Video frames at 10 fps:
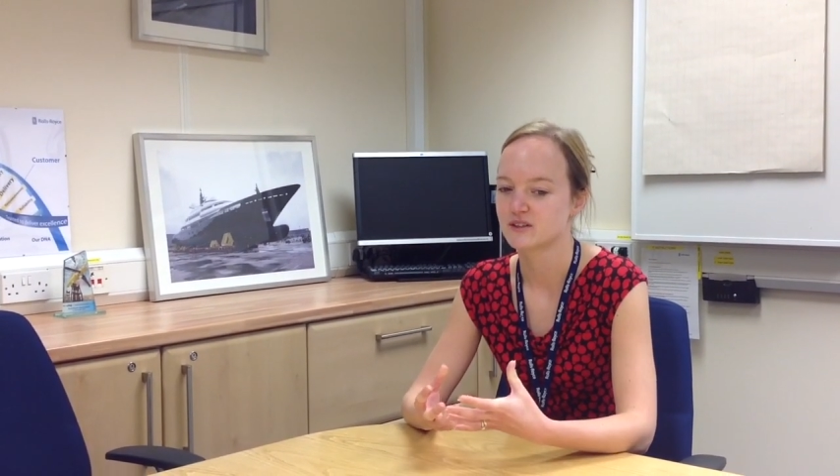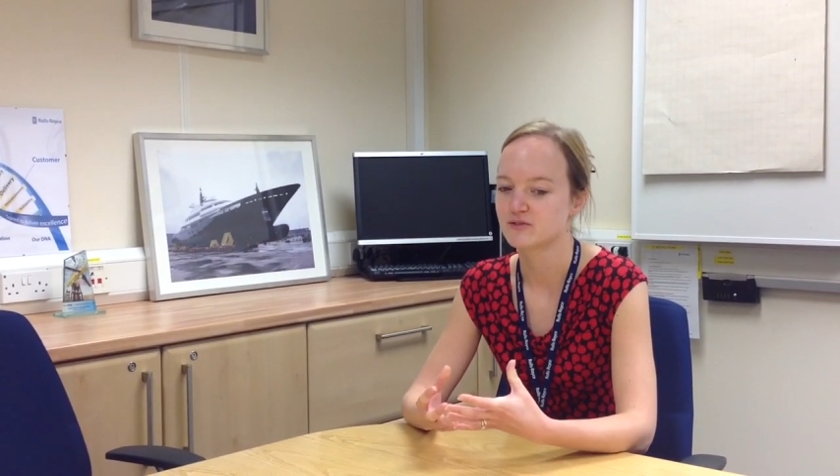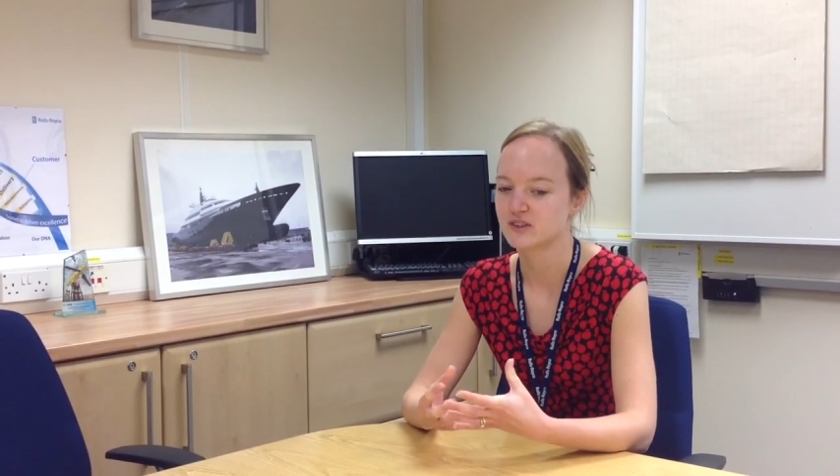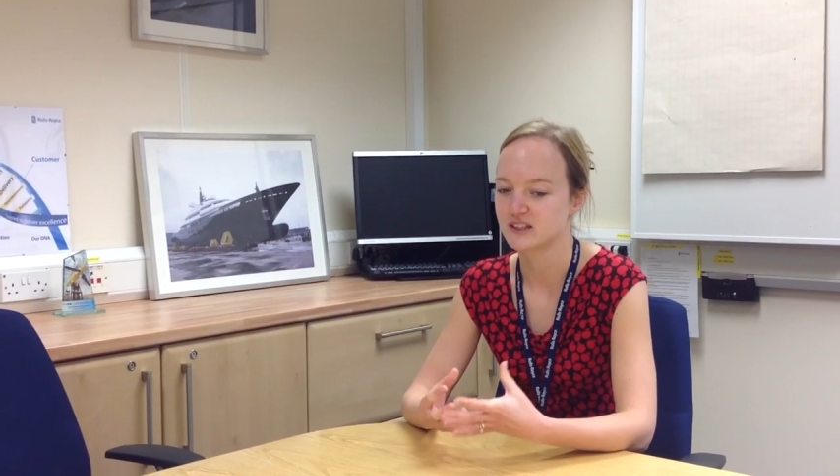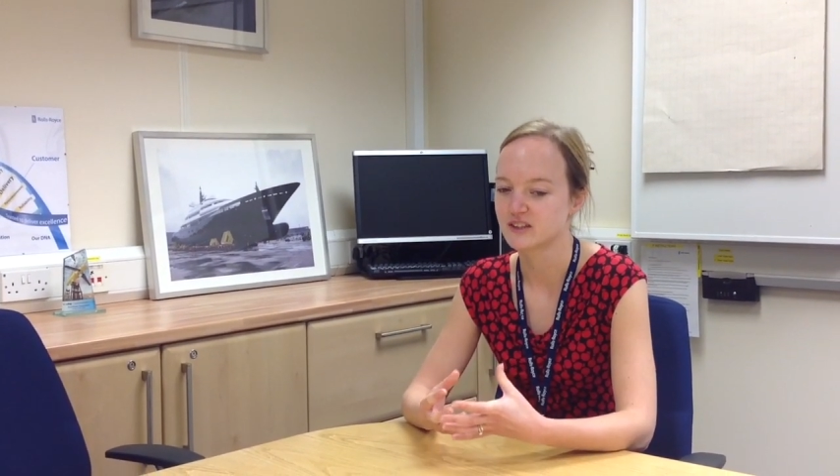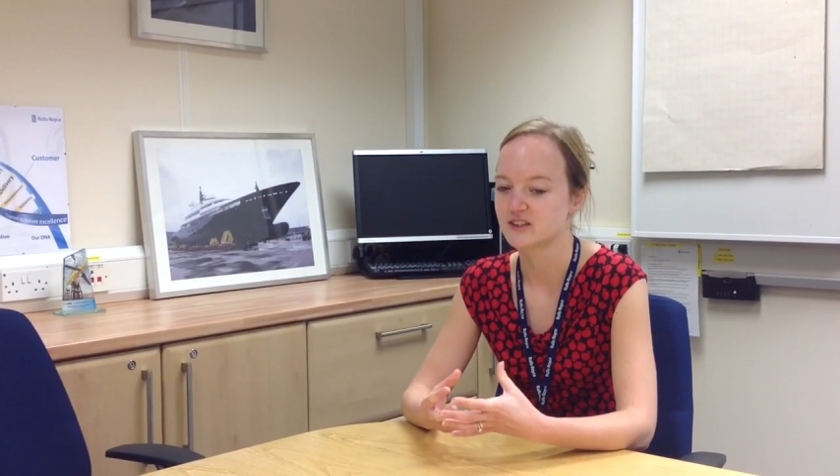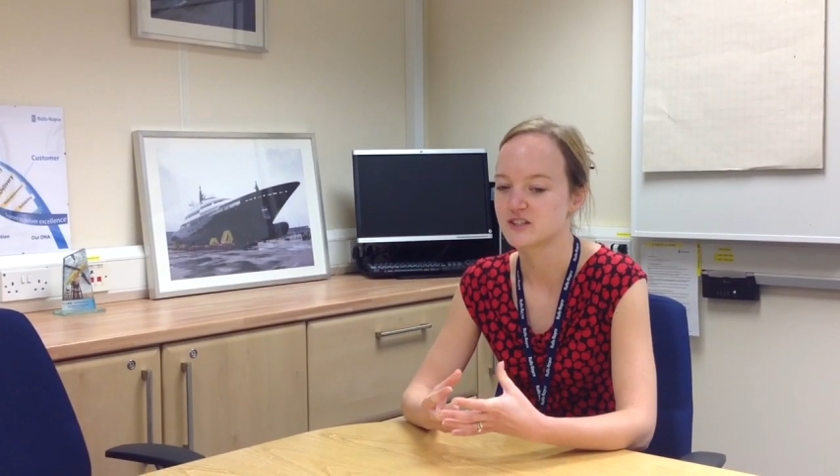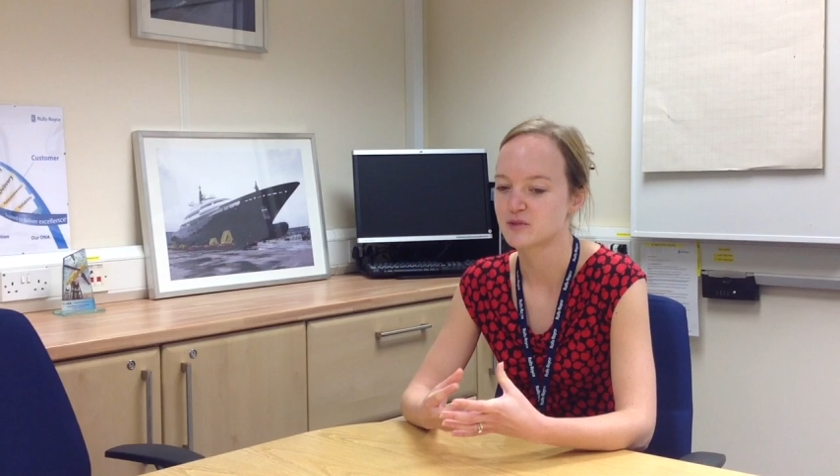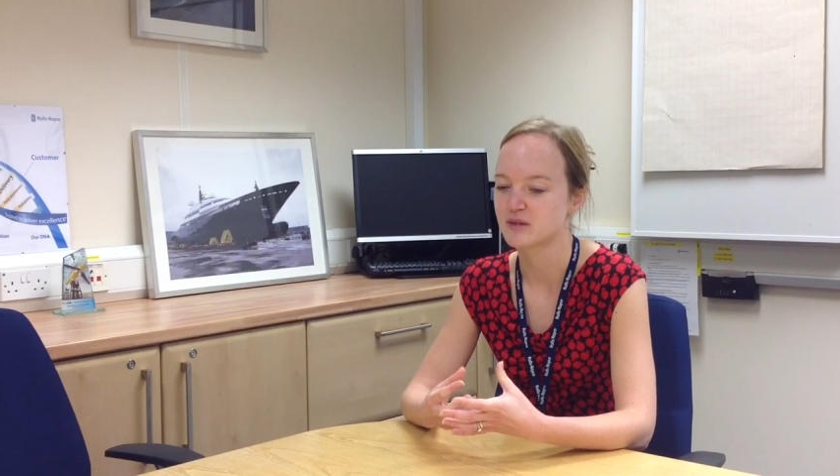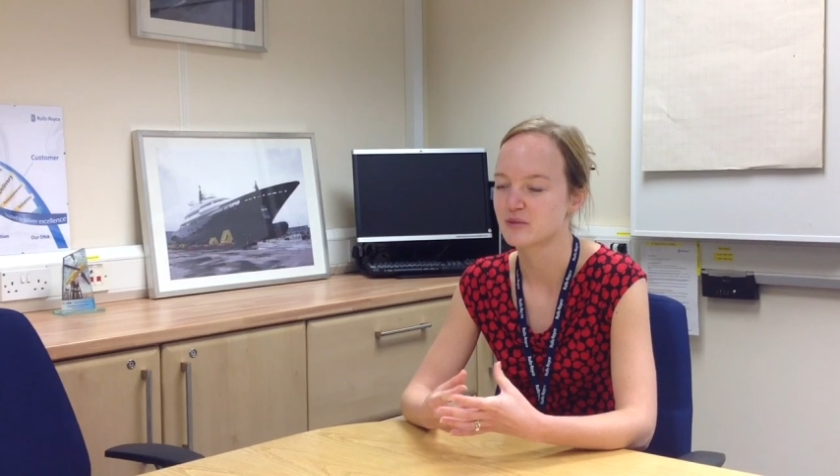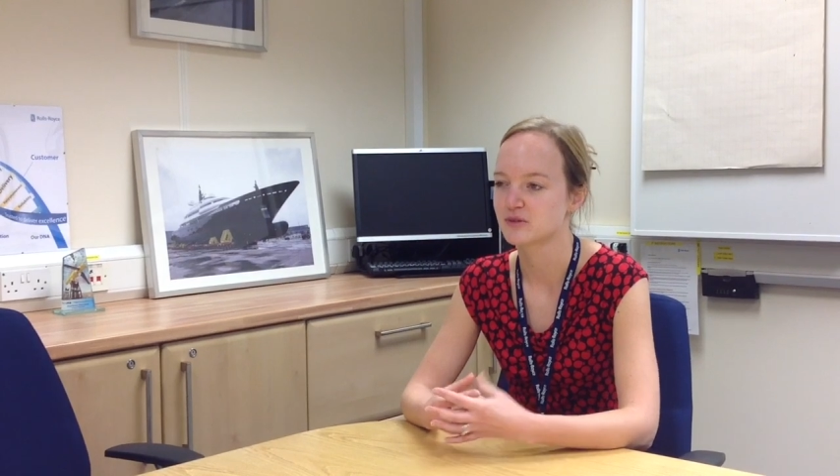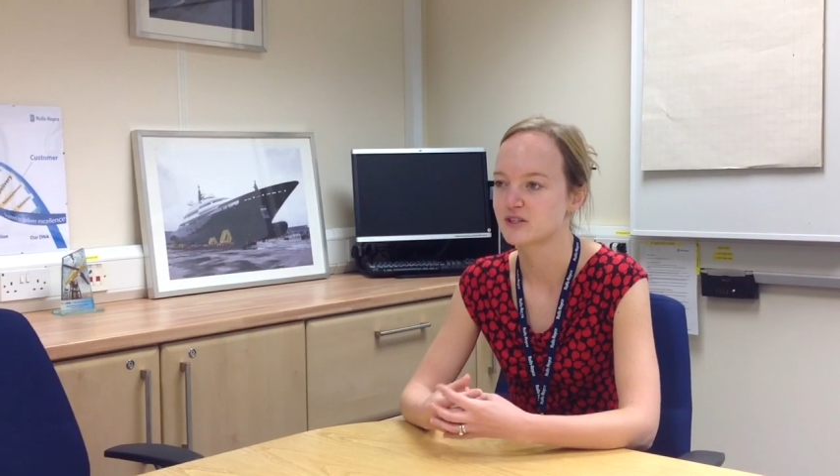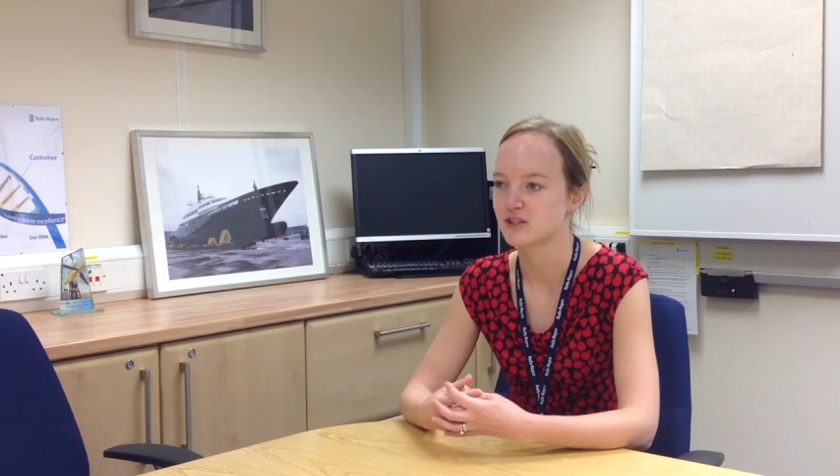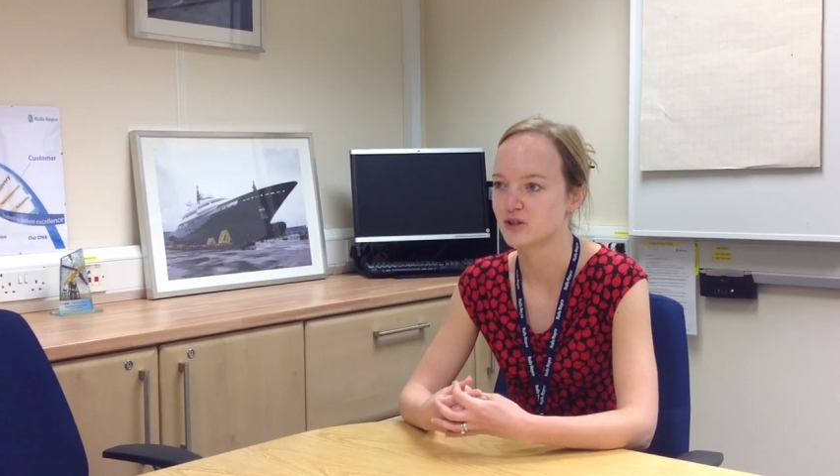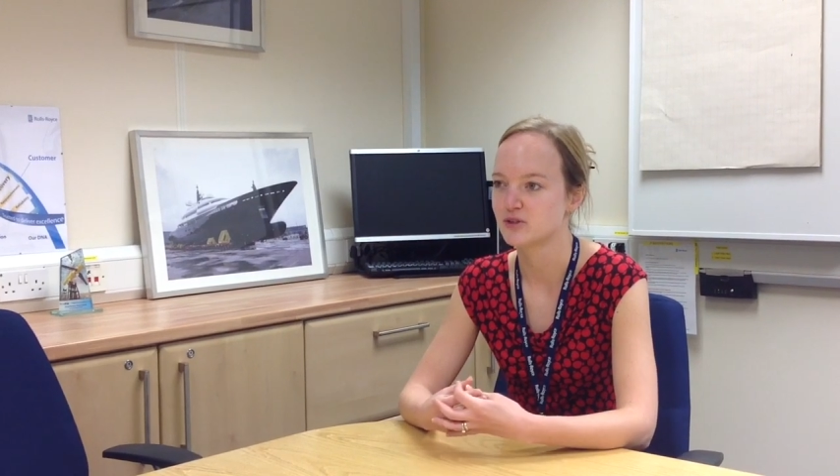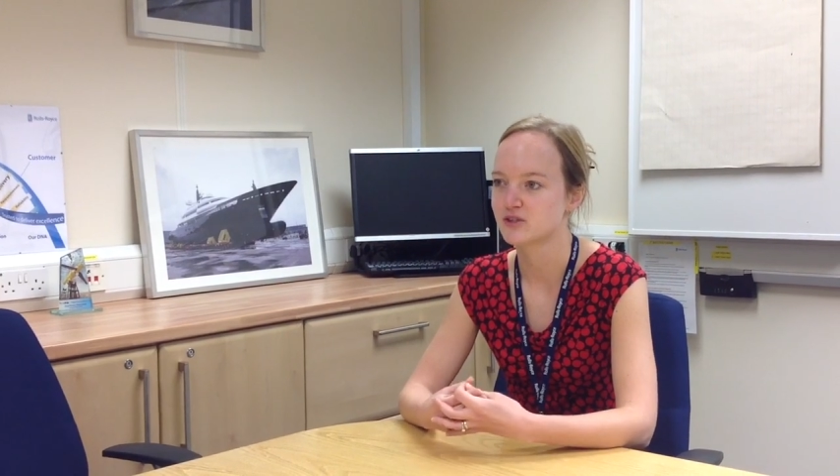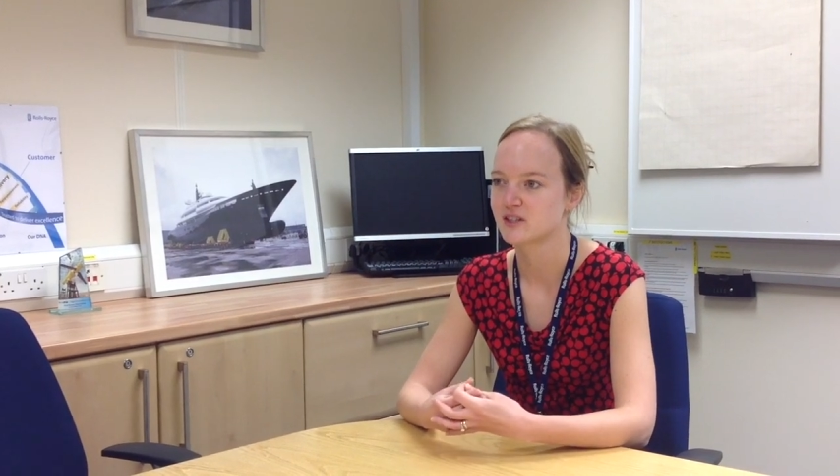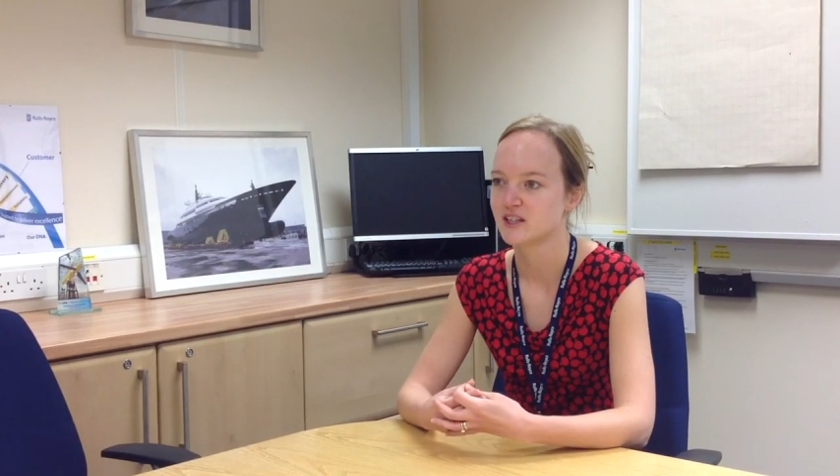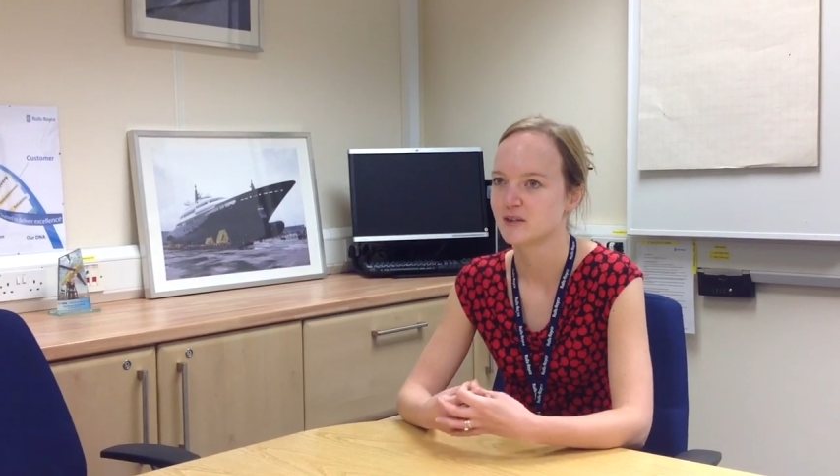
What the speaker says: really good, to be able to use